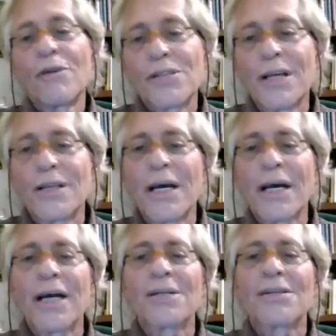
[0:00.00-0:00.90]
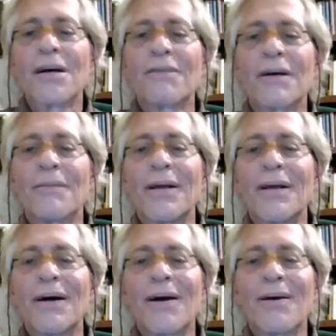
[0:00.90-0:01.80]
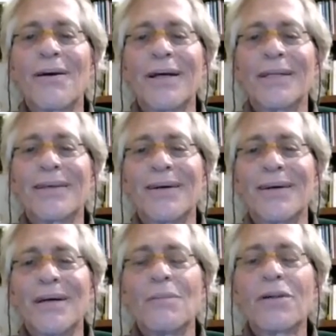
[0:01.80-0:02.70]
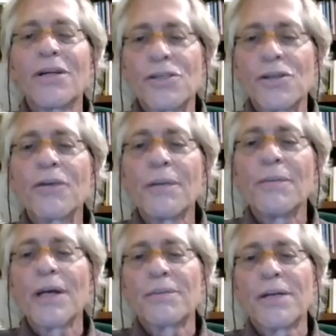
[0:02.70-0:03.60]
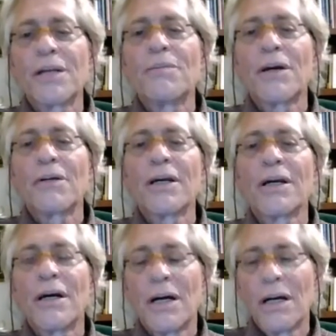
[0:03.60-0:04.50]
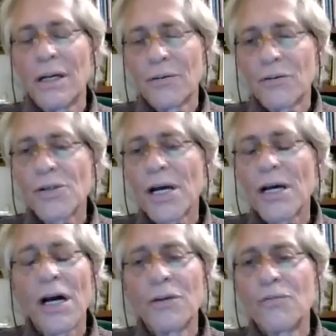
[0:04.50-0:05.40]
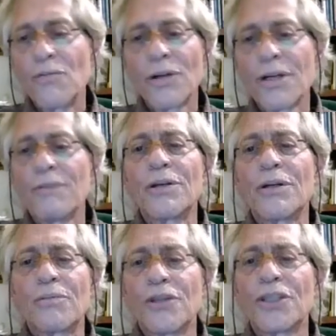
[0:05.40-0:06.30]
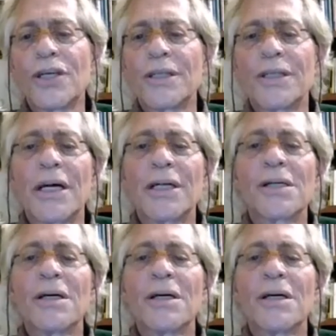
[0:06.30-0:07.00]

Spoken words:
said that kind of stuff. All right, please do keep me updated, Mary Edwards. I really would appreciate that.